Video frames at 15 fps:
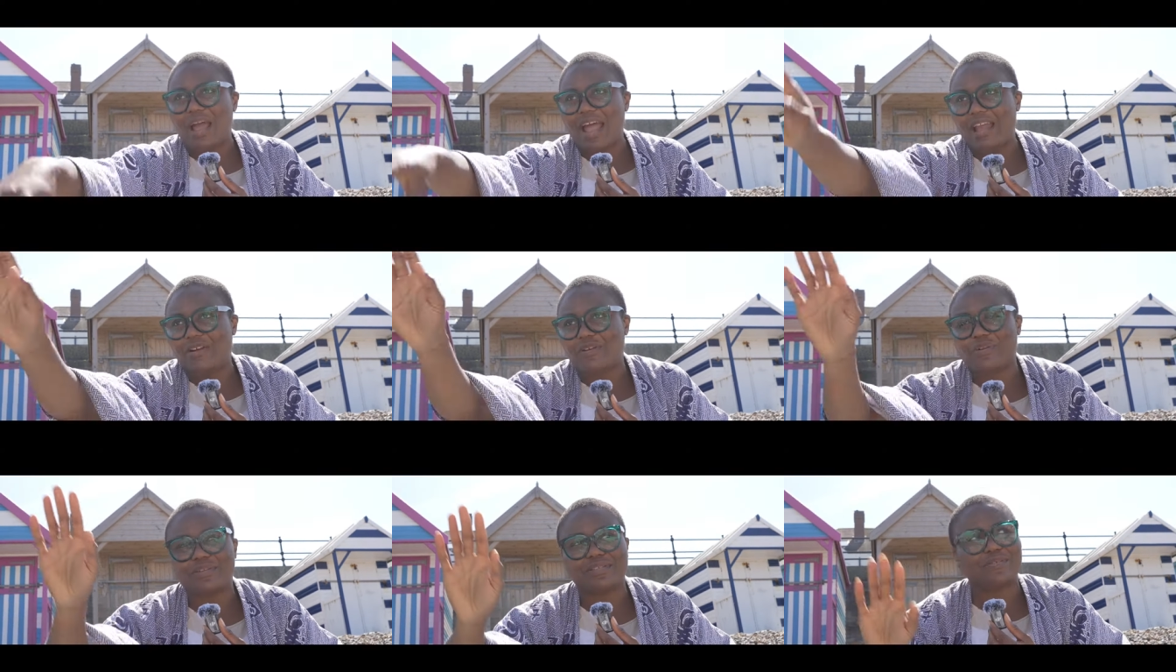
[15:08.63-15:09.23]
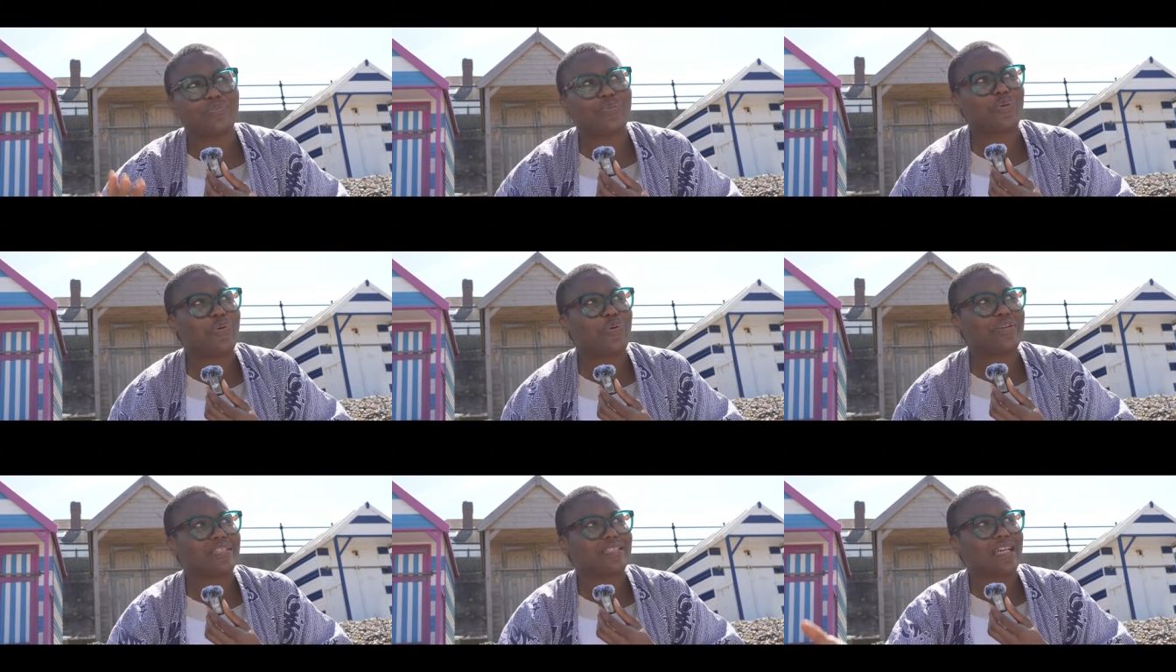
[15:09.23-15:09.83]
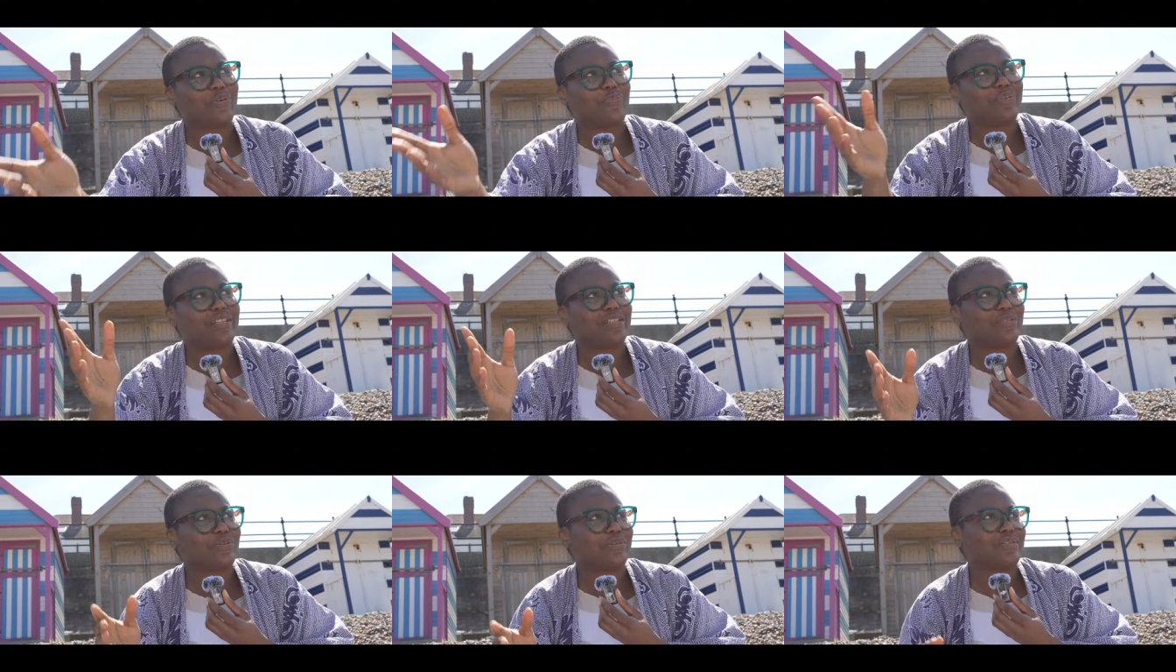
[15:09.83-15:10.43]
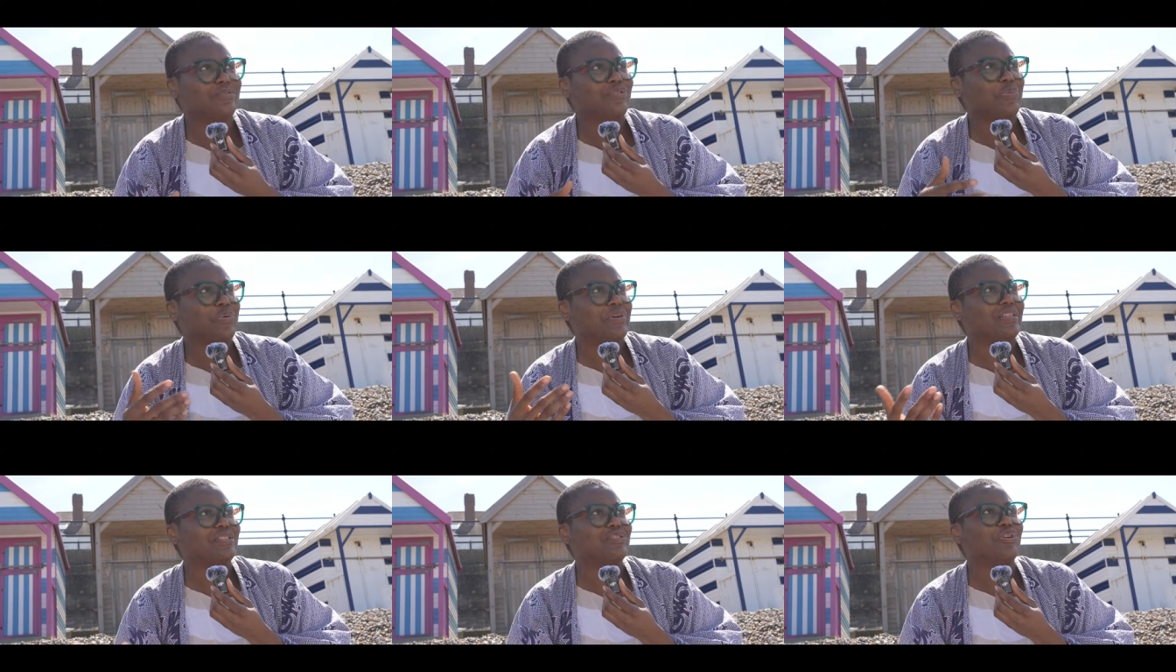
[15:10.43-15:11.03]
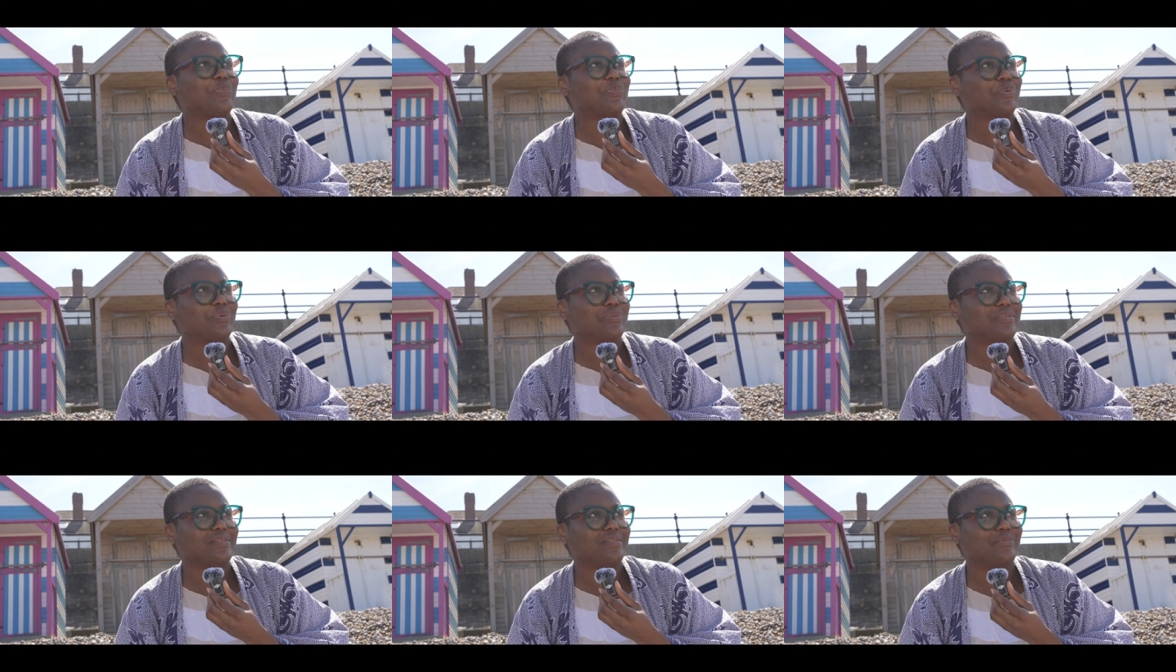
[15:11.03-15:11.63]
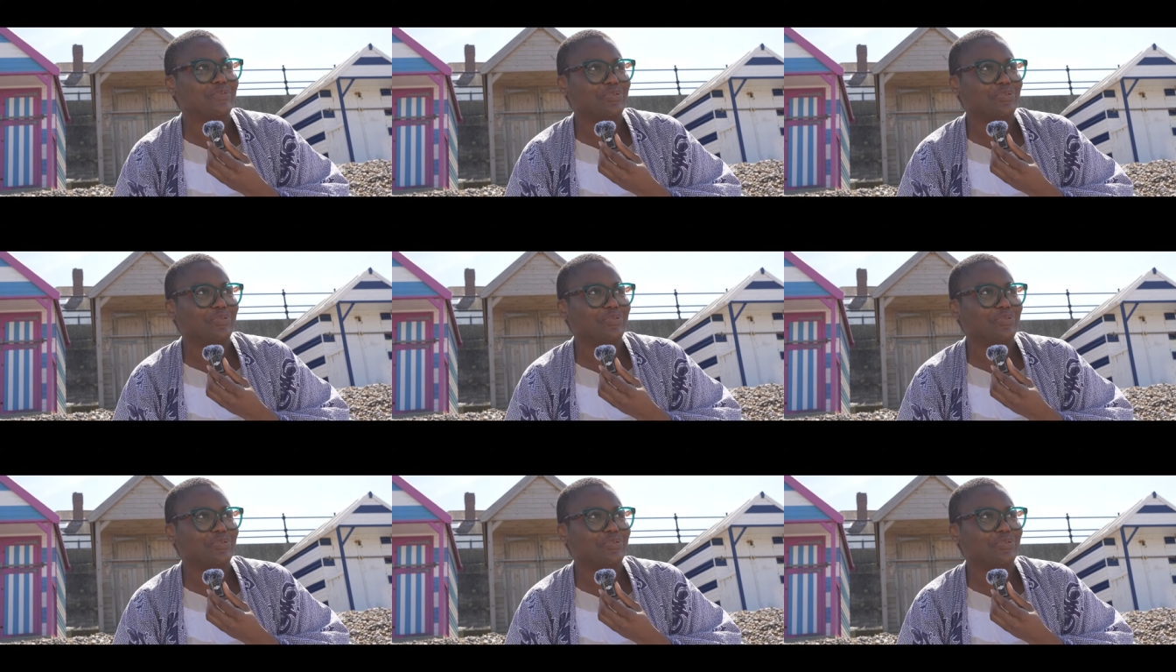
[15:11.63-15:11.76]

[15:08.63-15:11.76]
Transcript: I cross. We go inside with the sons. Nobody stopped us.